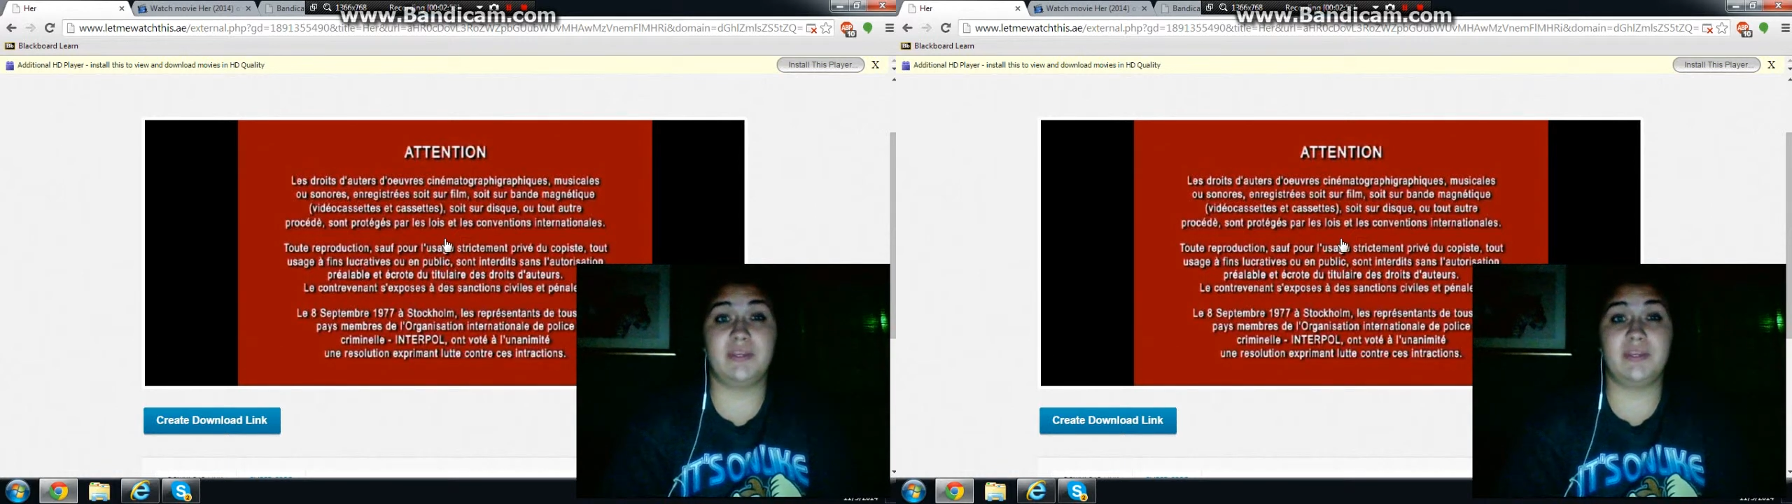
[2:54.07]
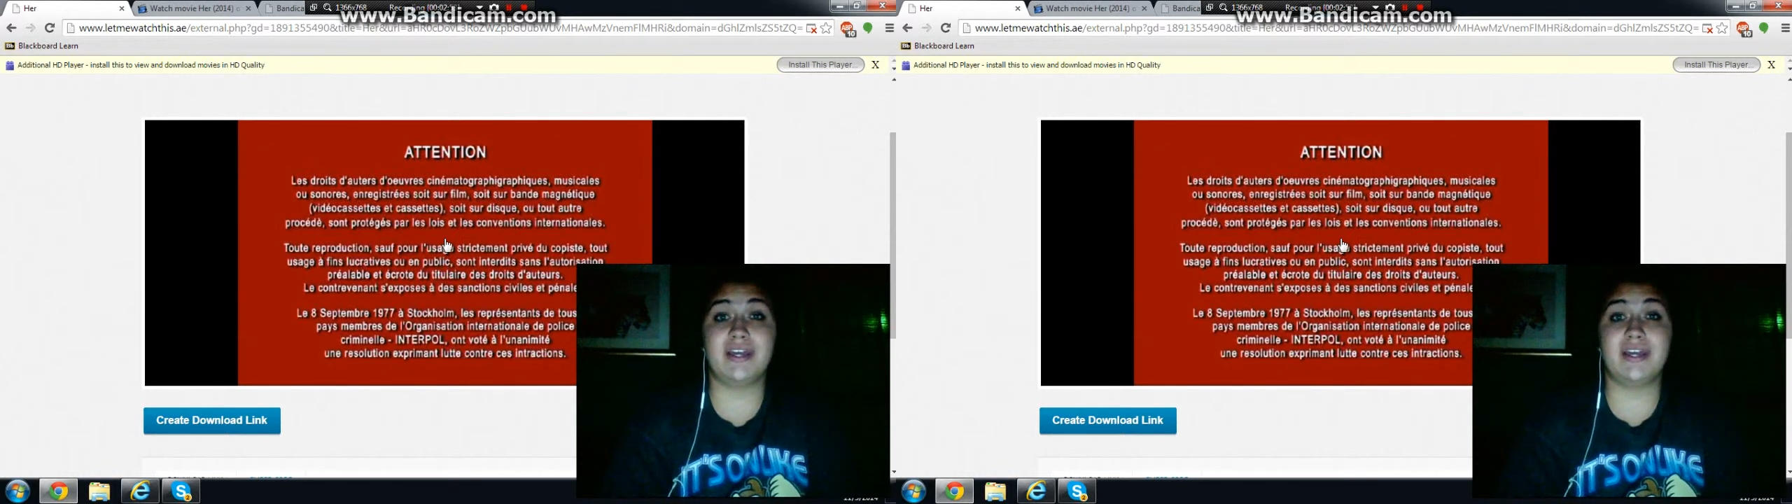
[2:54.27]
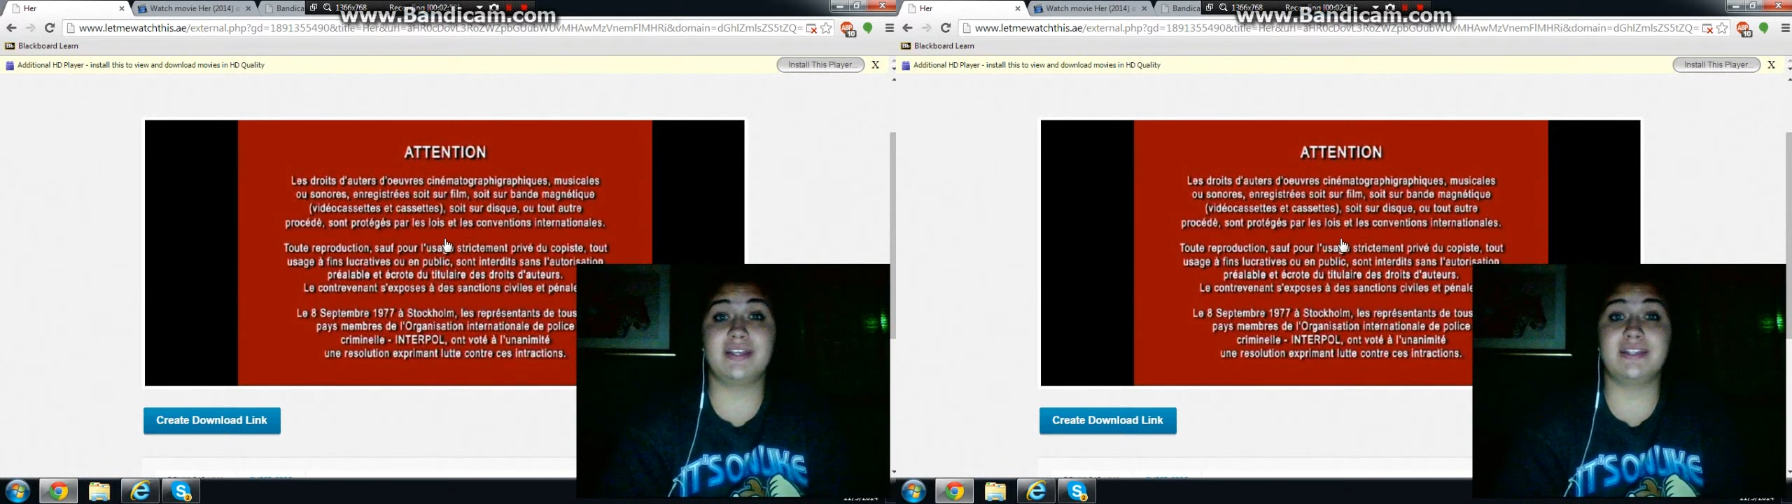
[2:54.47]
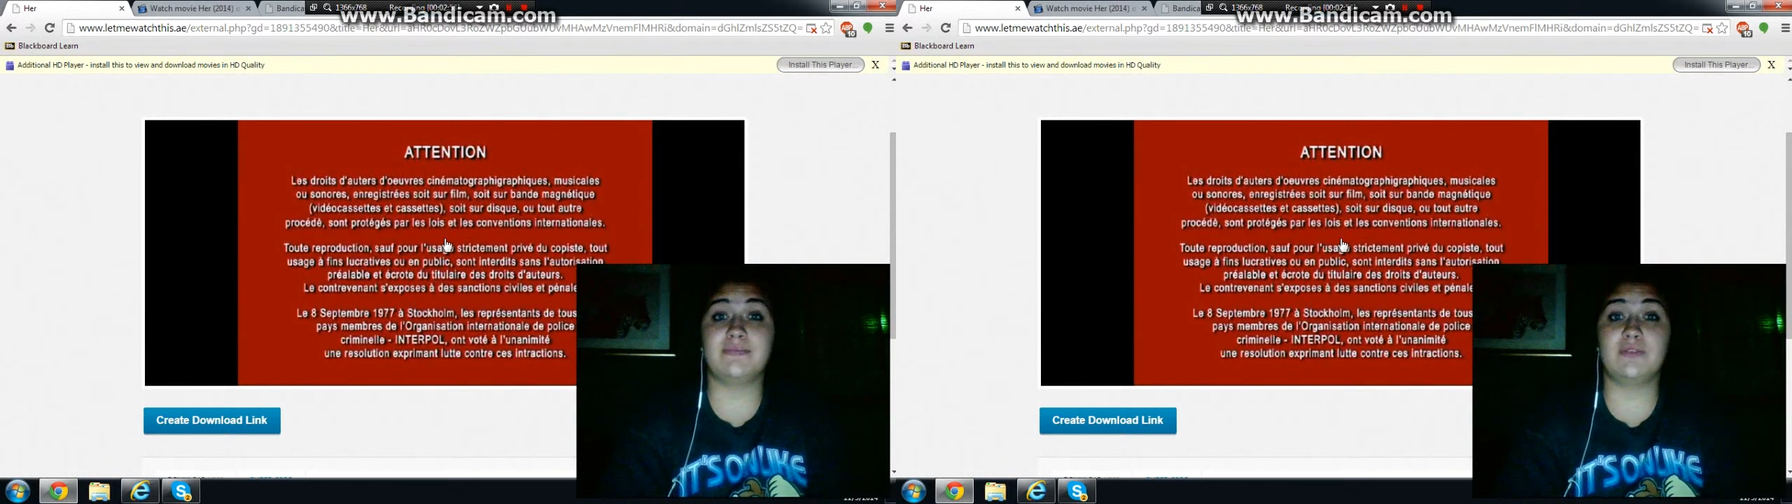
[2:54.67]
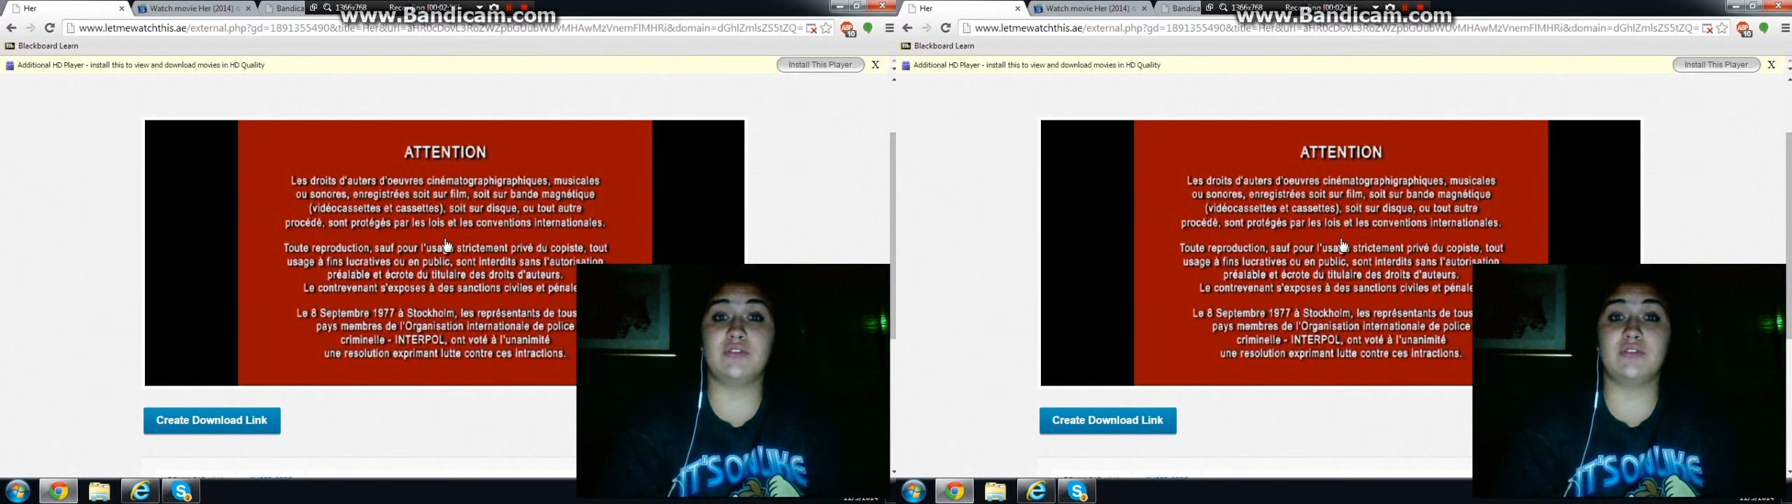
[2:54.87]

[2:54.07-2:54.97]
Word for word: movie